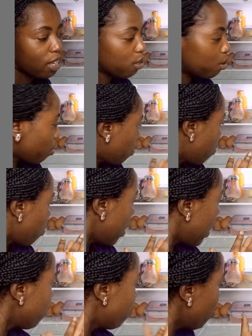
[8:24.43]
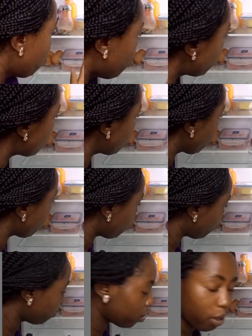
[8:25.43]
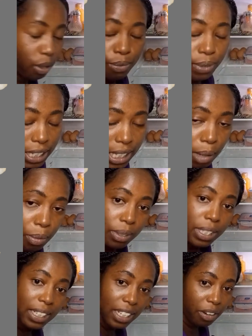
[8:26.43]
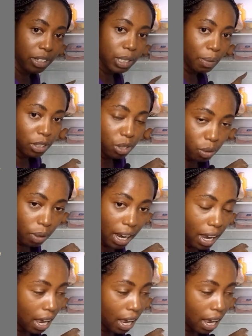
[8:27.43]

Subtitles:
So if you put your vegetables in the crisper drawer